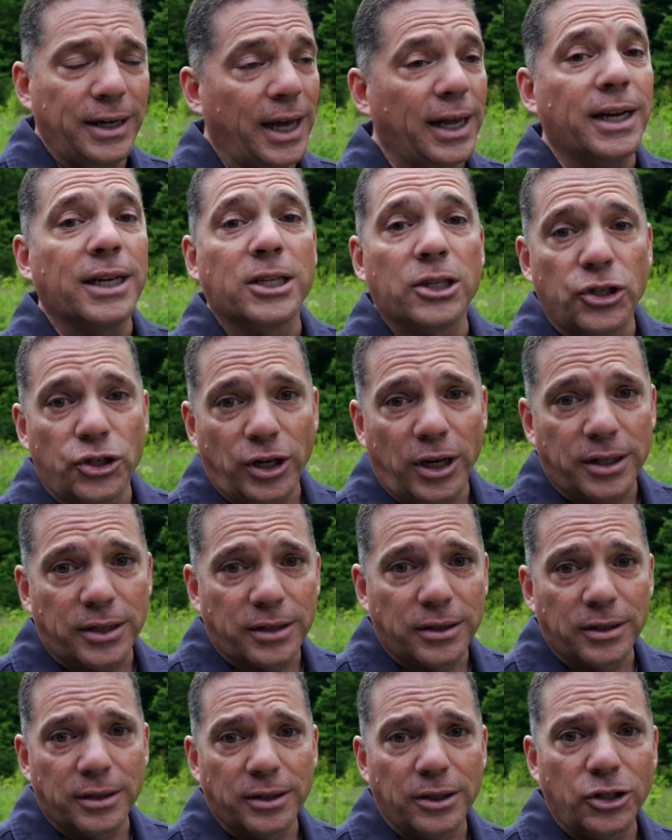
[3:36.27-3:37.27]
and it's
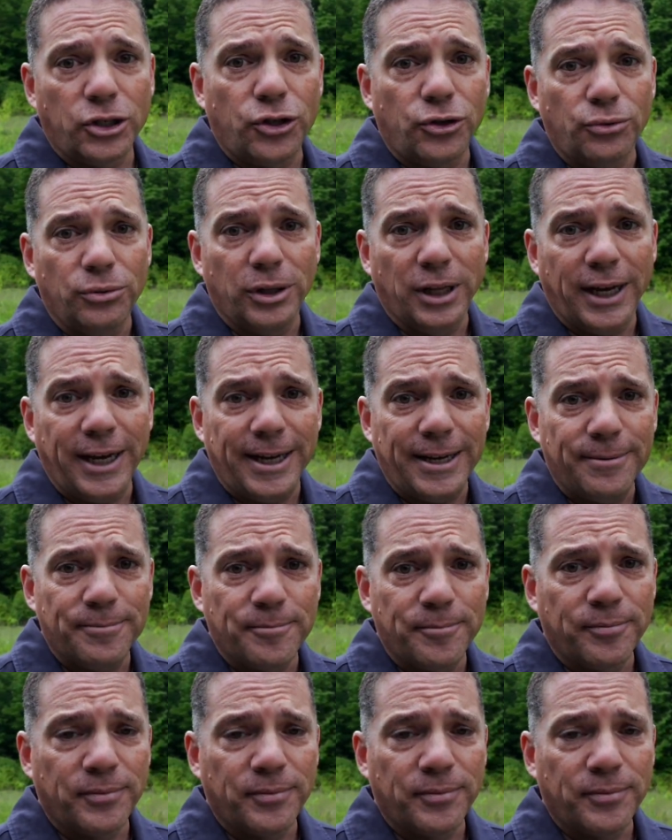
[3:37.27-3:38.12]
just too late.